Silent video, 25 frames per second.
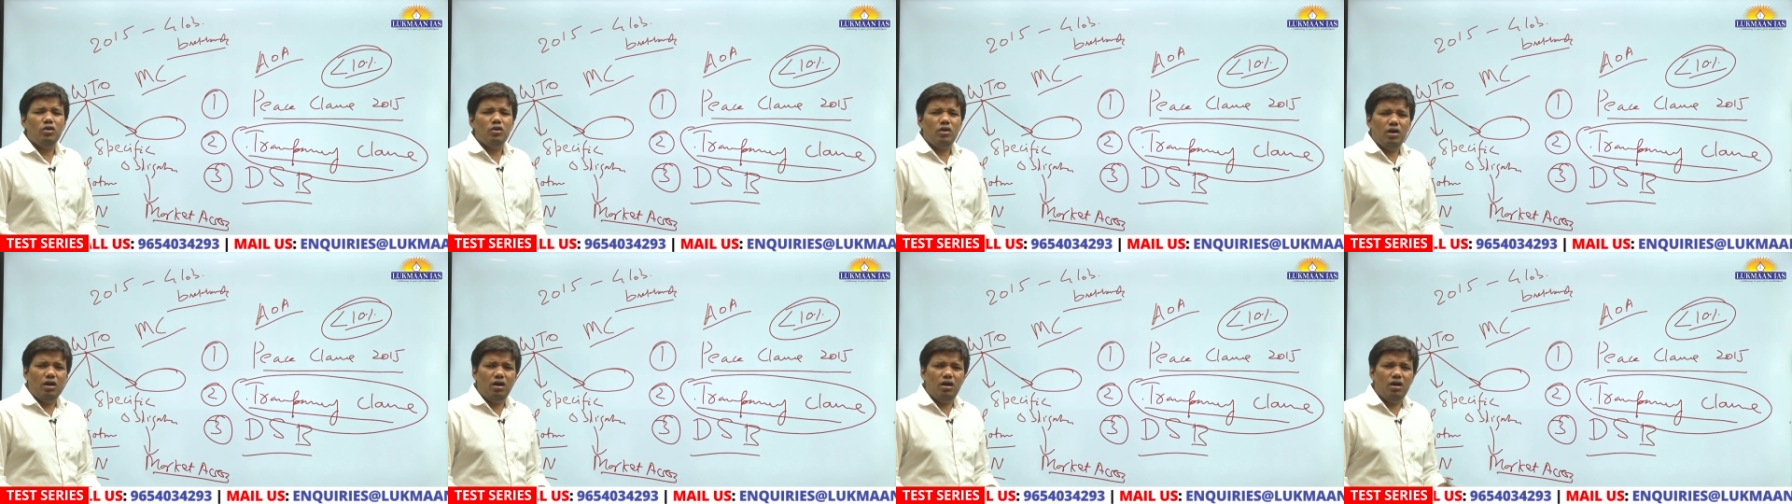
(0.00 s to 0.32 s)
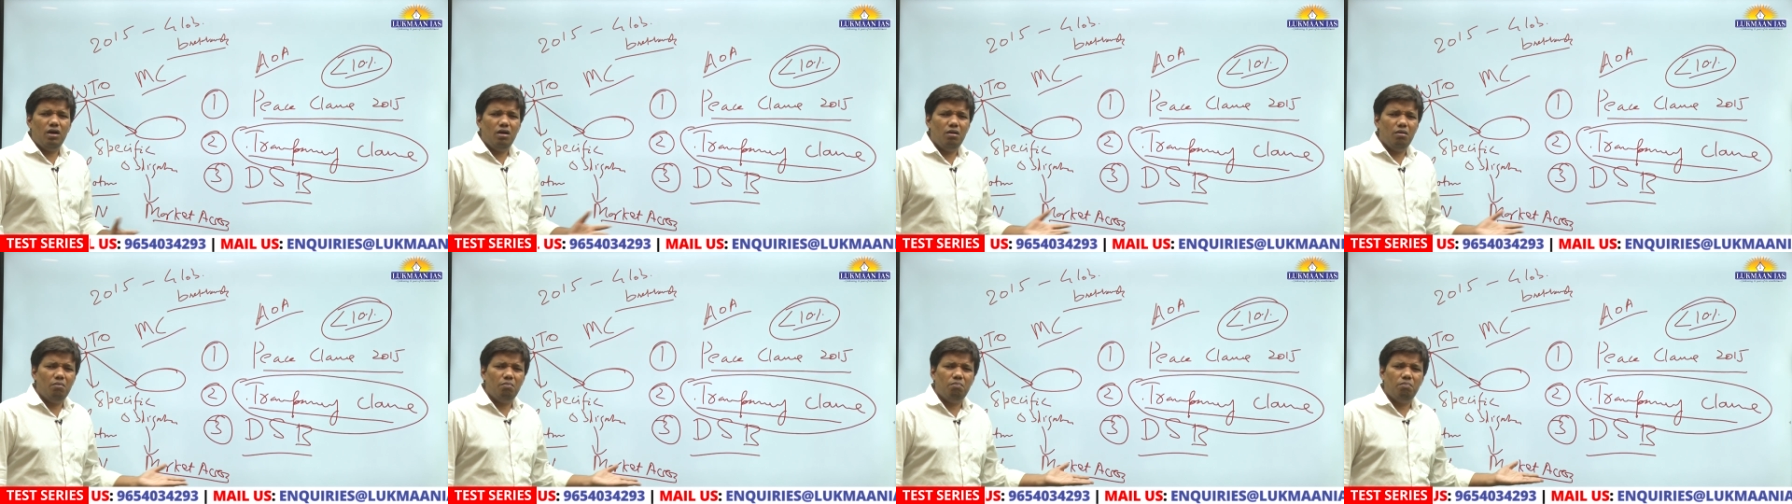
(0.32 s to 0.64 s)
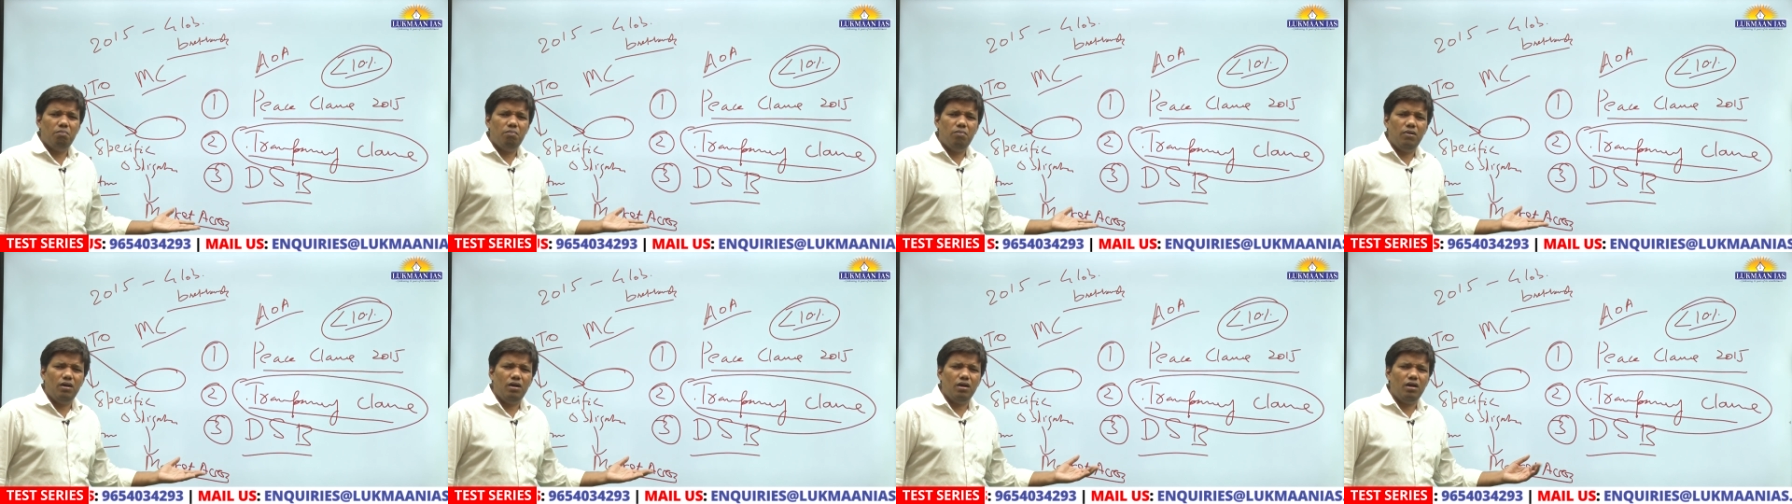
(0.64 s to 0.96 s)
Uh,
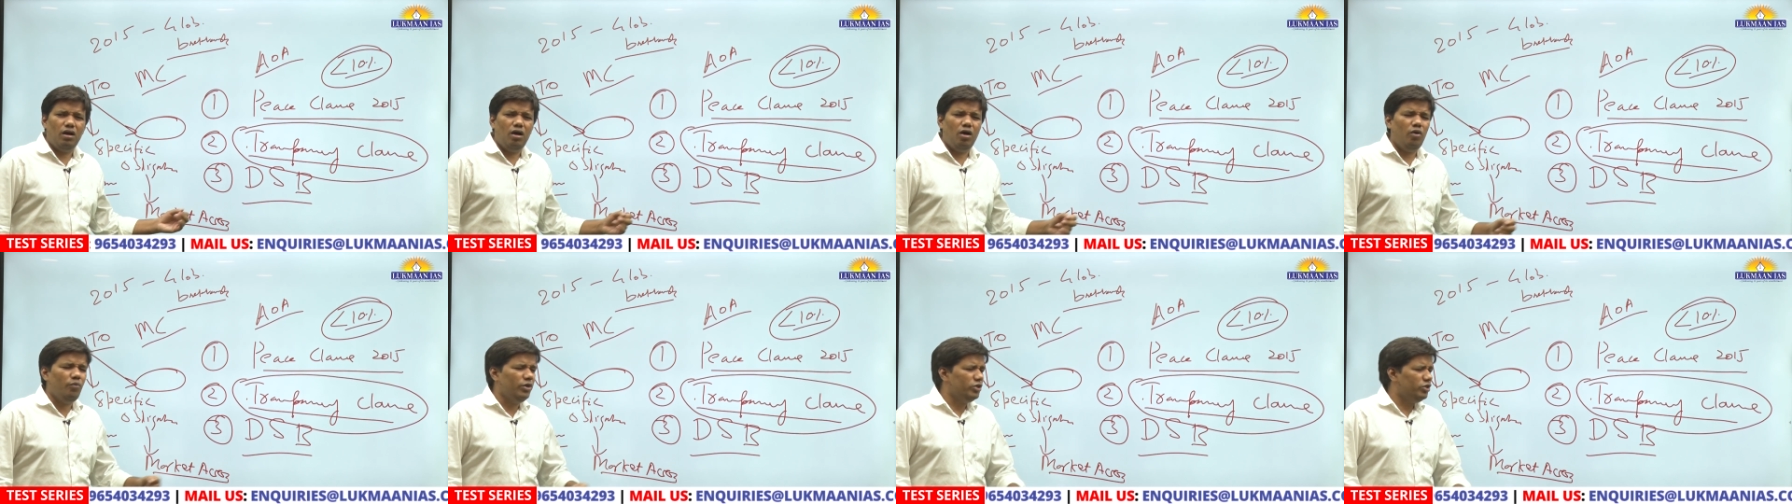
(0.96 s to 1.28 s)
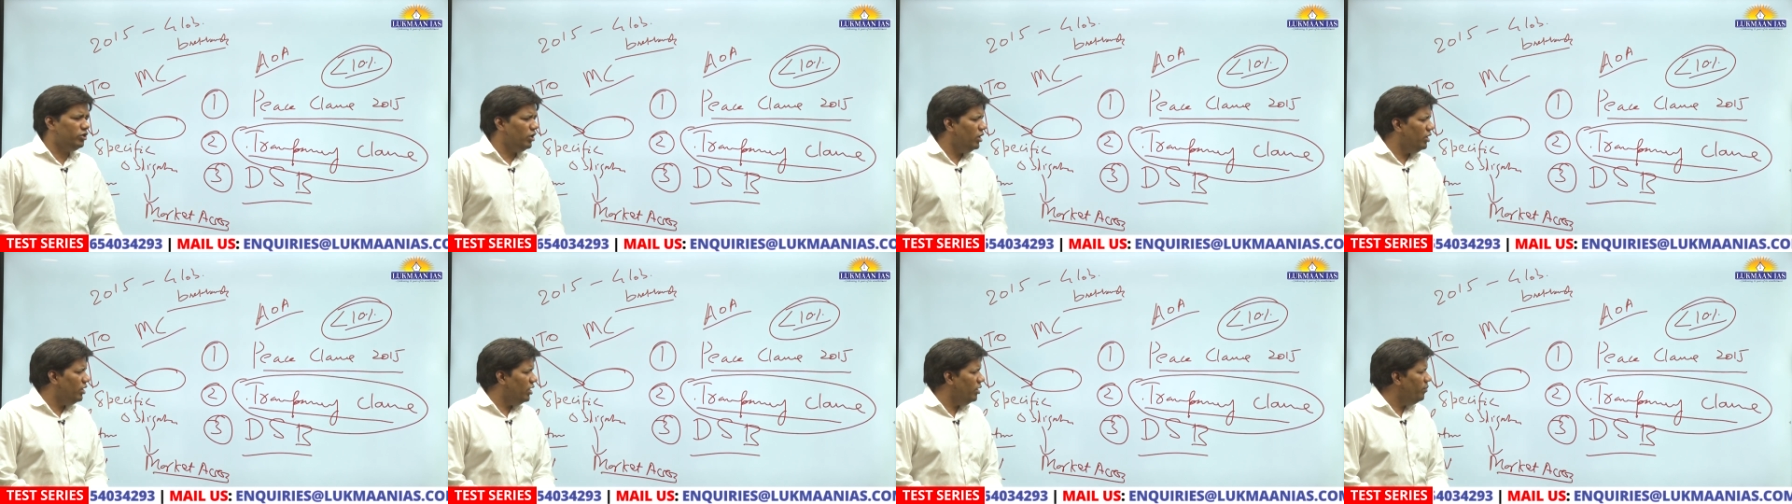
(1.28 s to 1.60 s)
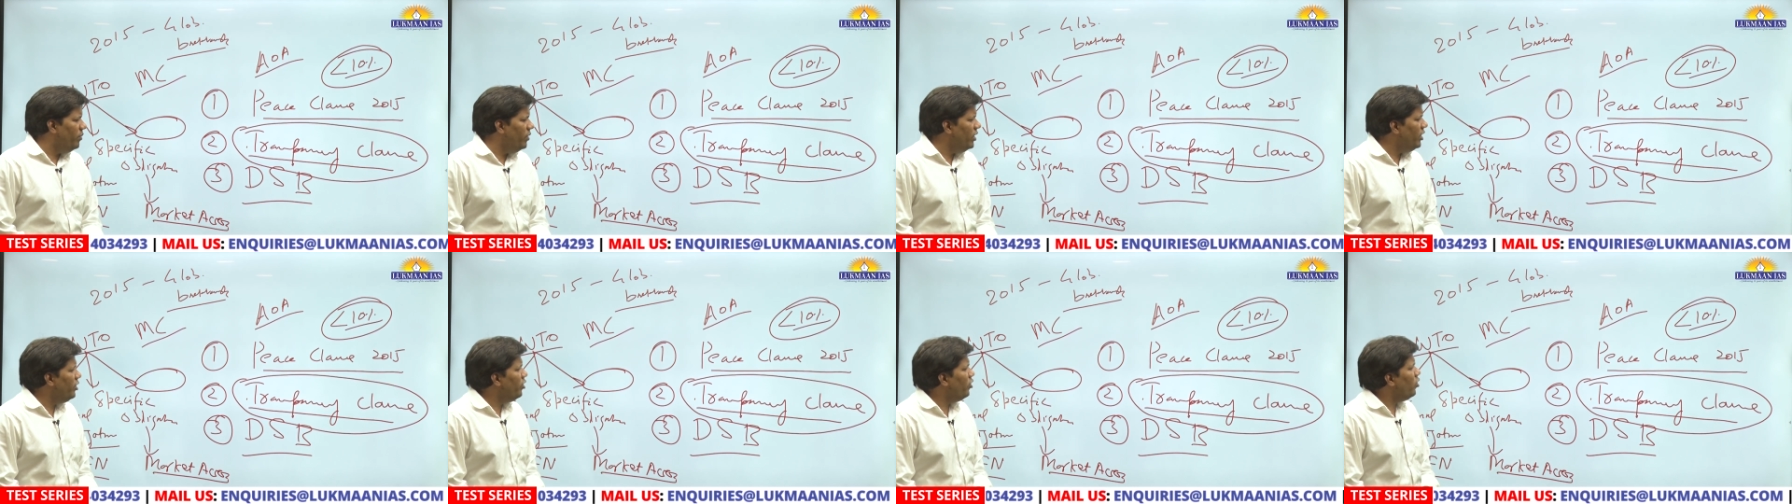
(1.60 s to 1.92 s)
how much? Hundred
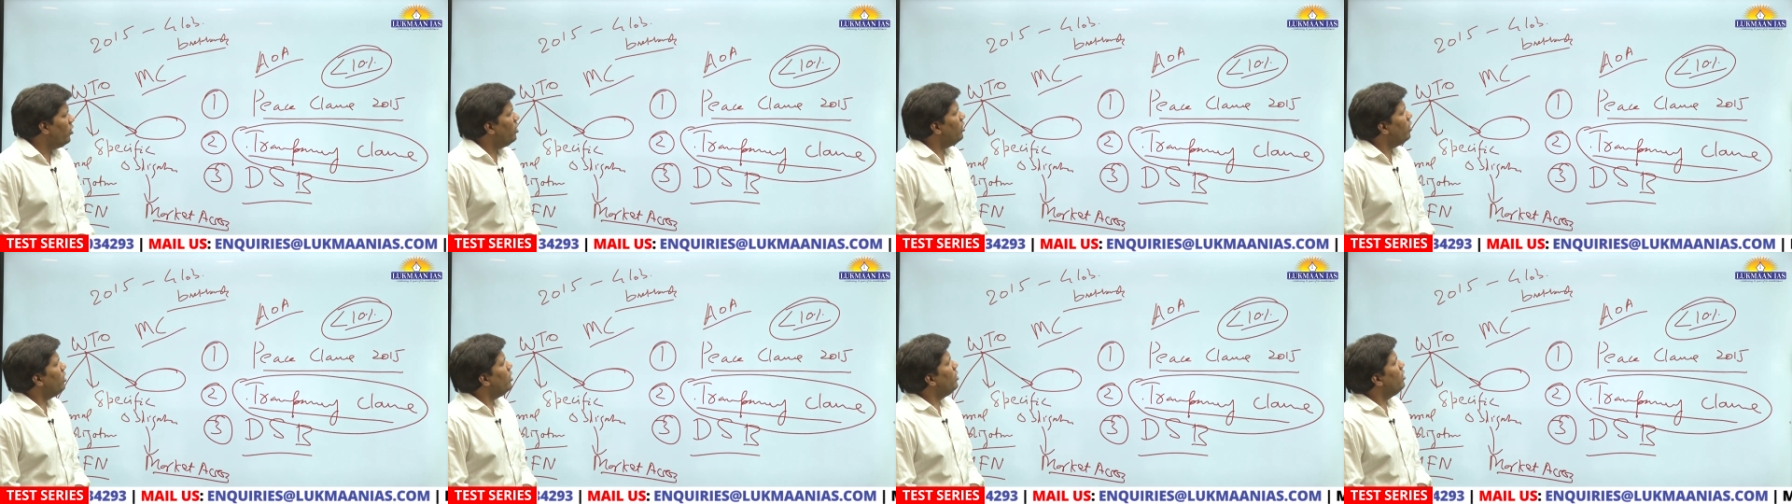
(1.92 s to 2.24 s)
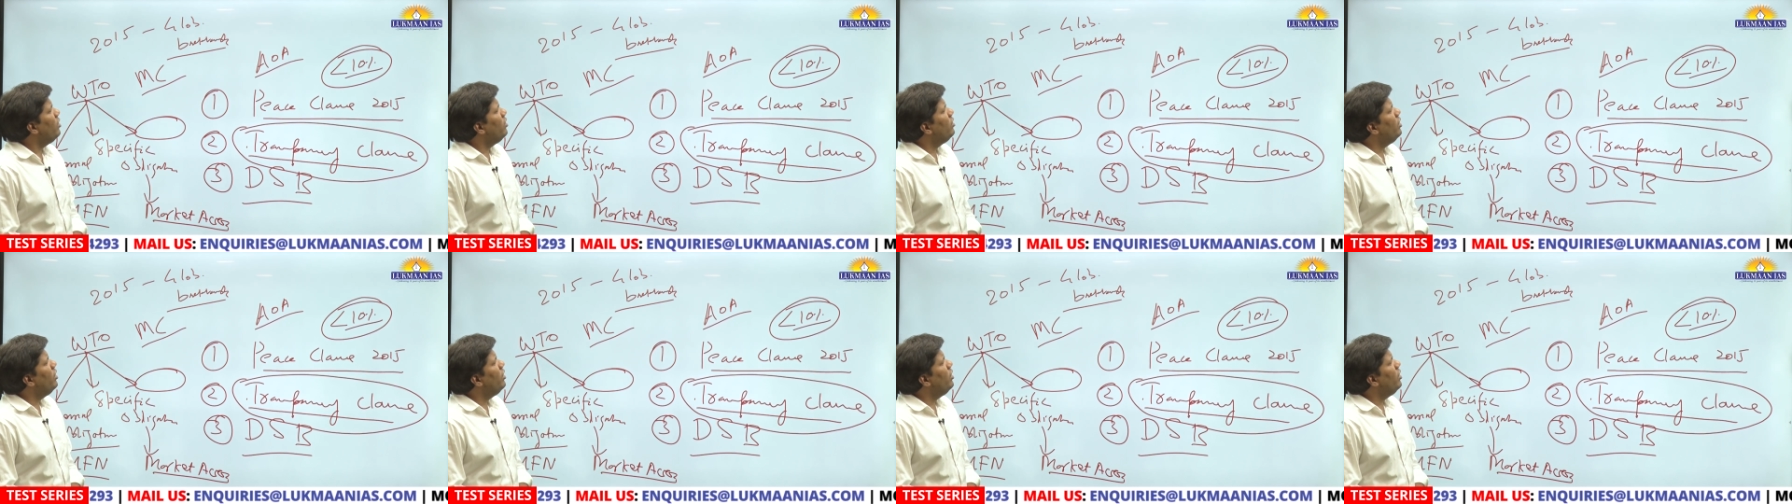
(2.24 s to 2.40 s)
billion dollar.